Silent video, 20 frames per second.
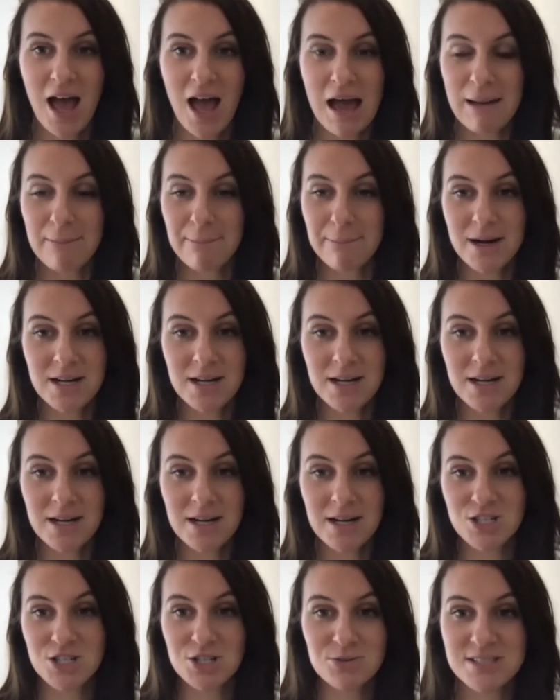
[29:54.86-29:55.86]
Bud
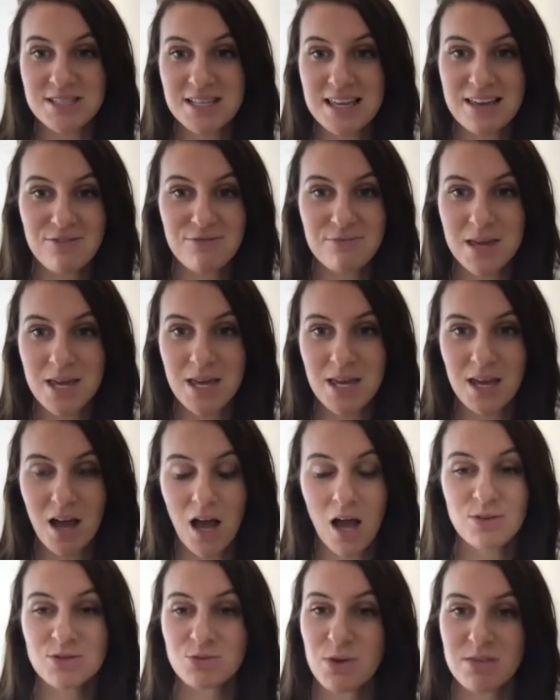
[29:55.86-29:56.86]
used to give me, I
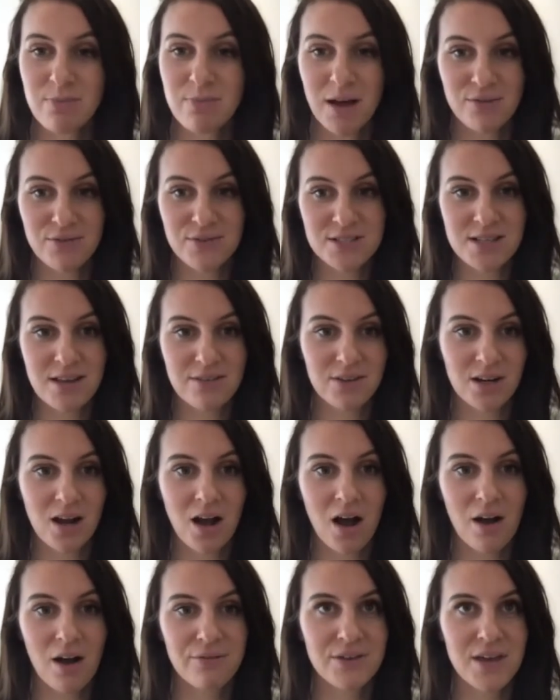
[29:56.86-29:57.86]
was with Bud for
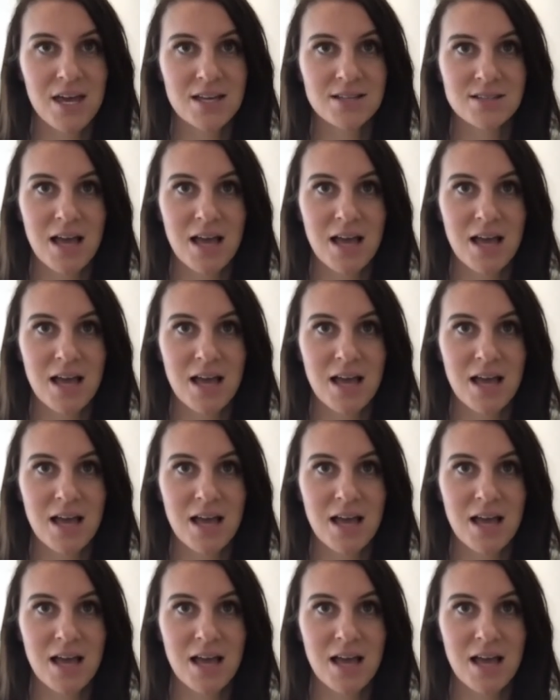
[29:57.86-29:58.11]
7.5 years,